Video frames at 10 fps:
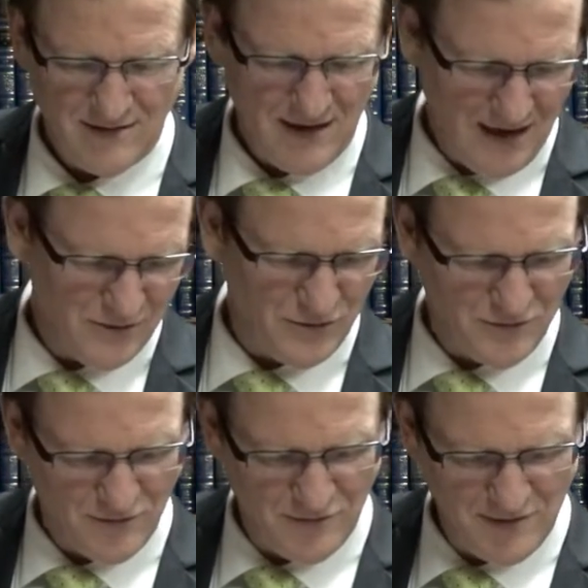Anu
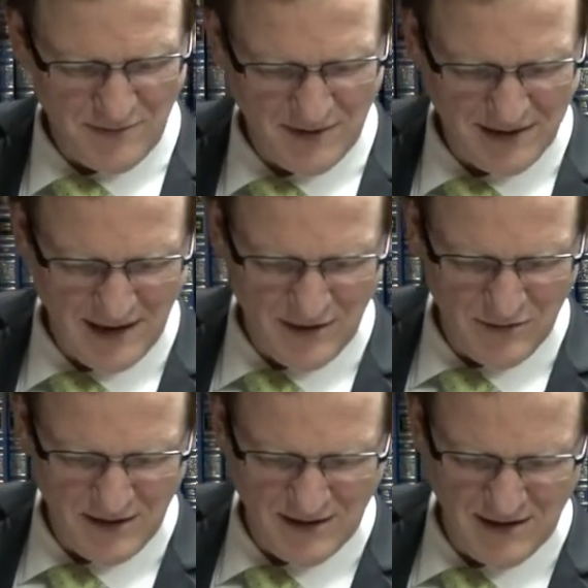Kufim. But
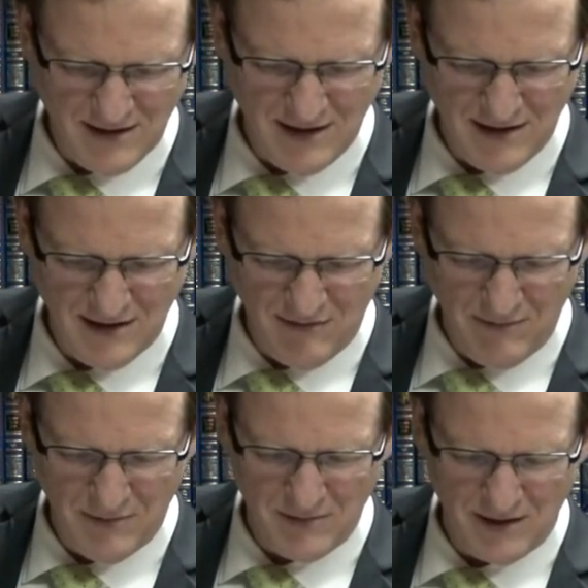anyway, the, the, the
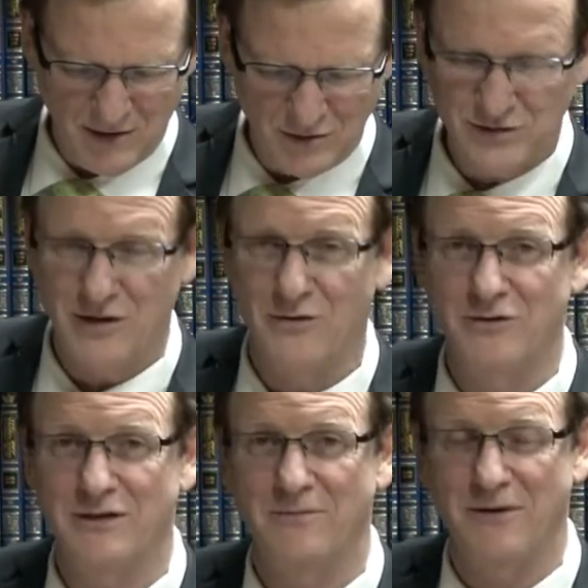Rambam in Lchoj
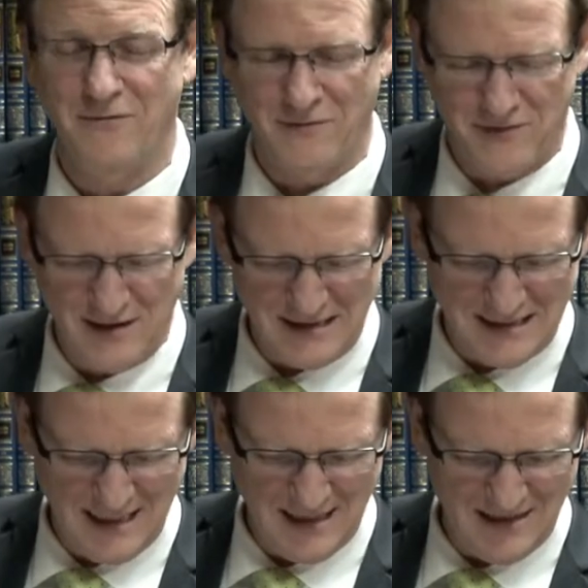Gagot chapter 15
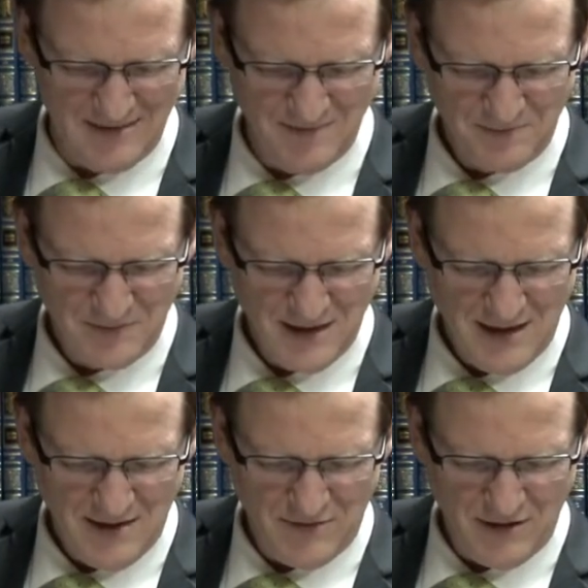said,
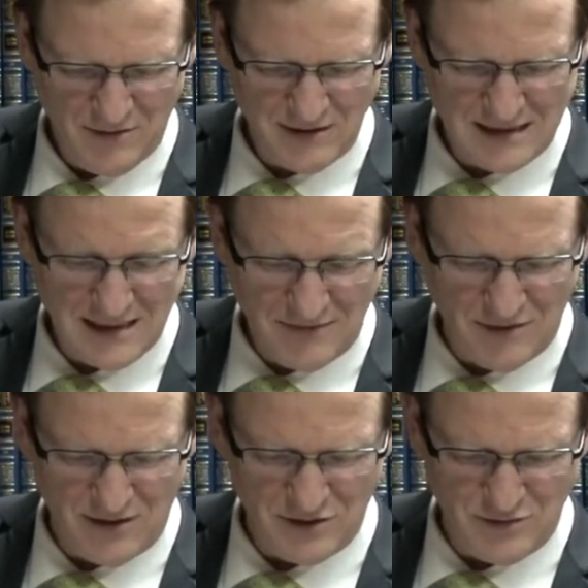if there were
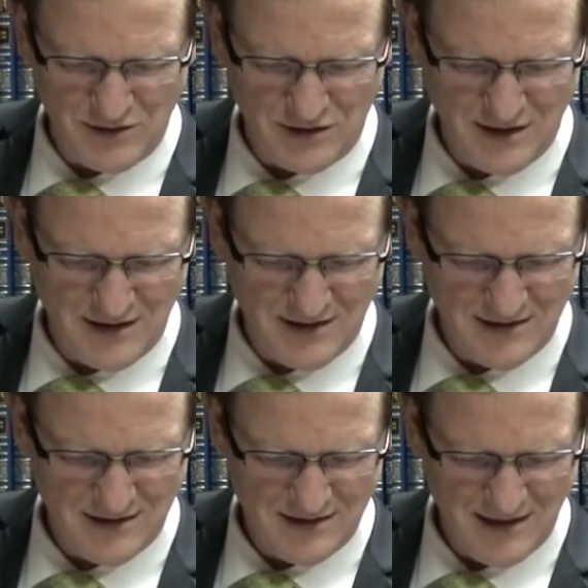several Jewish
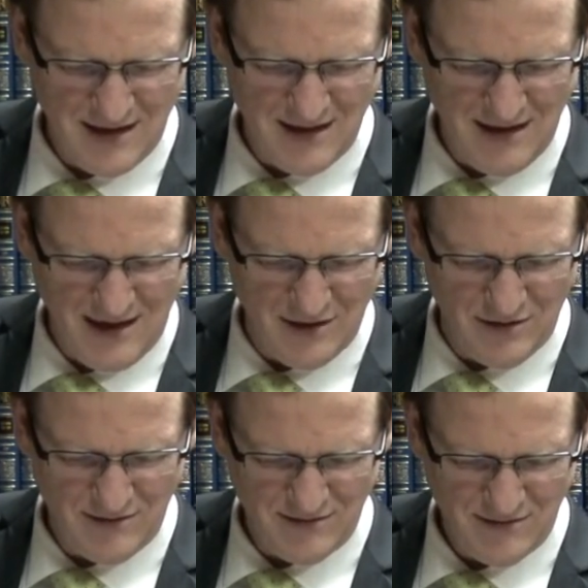kings and
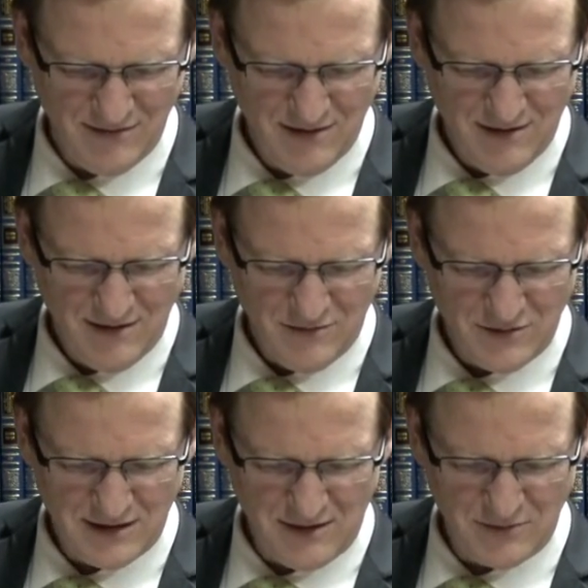none
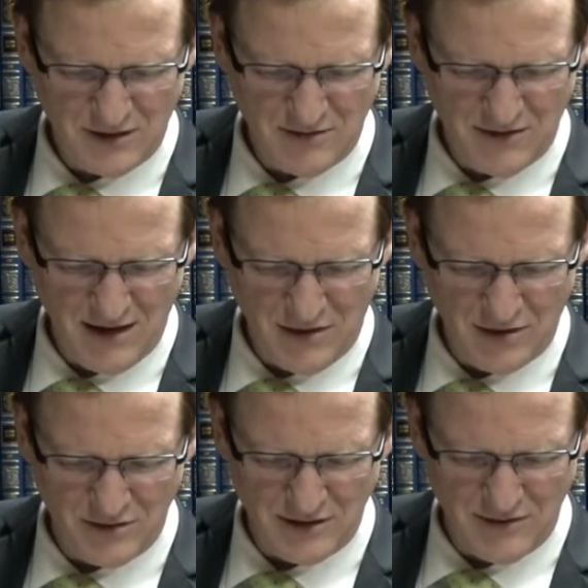was subject to the
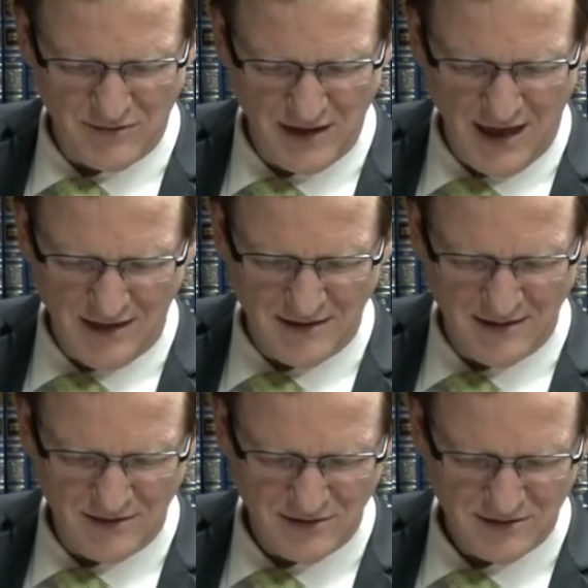authority of the
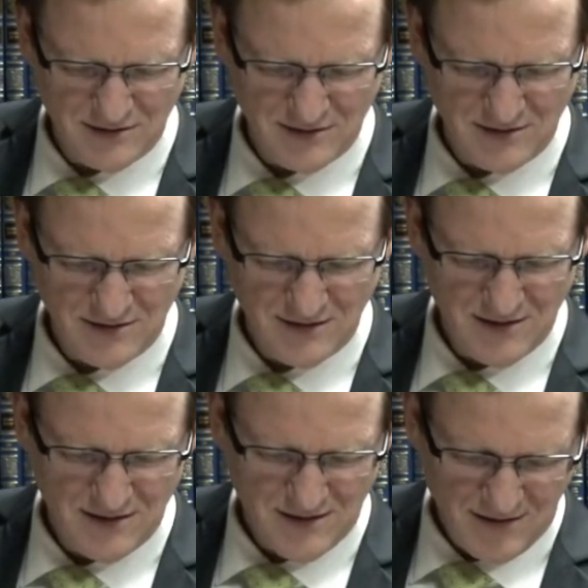others,
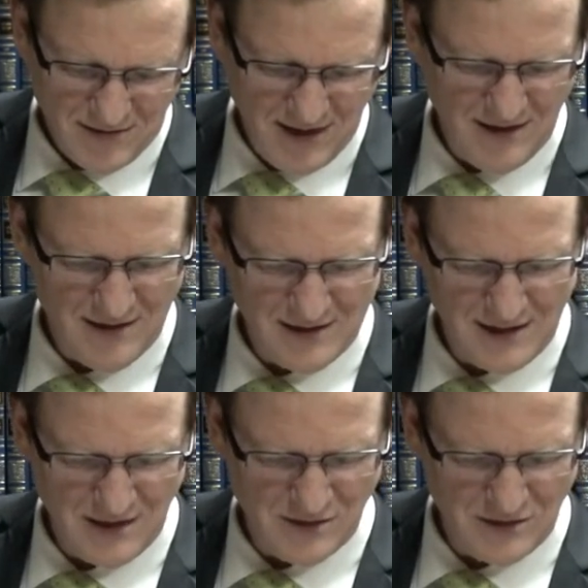then the
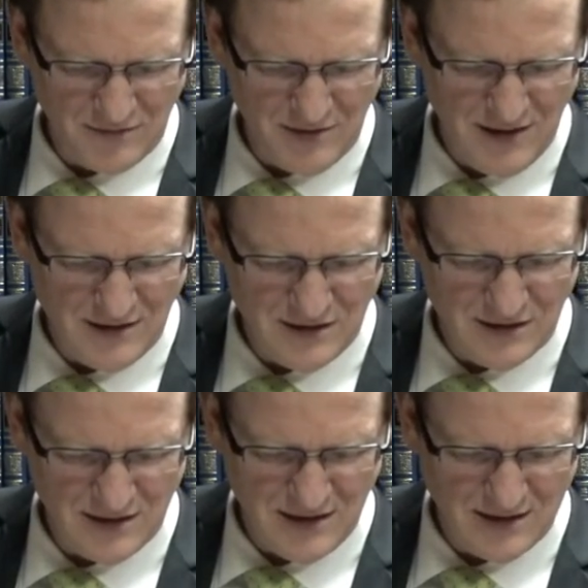status of
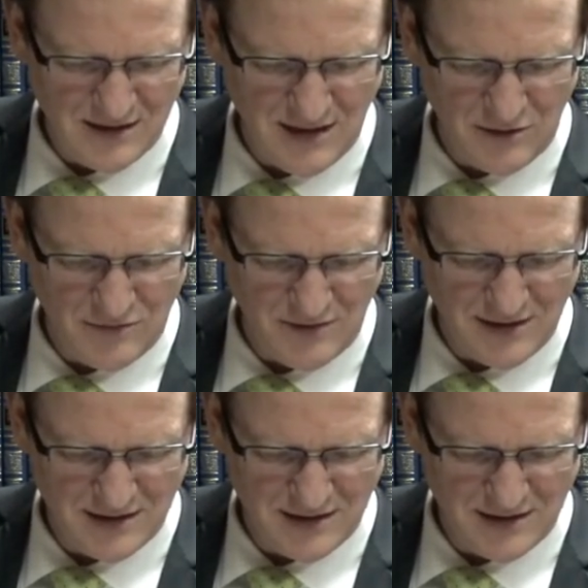each is that of an